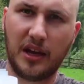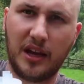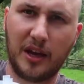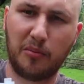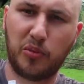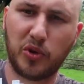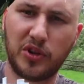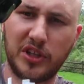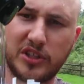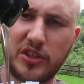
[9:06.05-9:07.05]
And
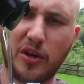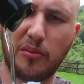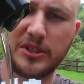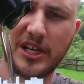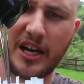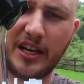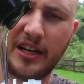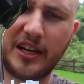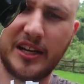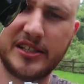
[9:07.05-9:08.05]
put the soap right
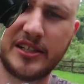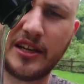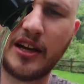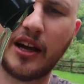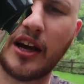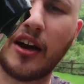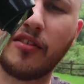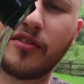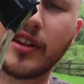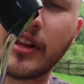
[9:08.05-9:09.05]
in there.
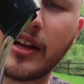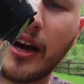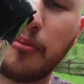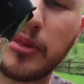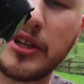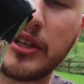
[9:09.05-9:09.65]
I'll fill it up.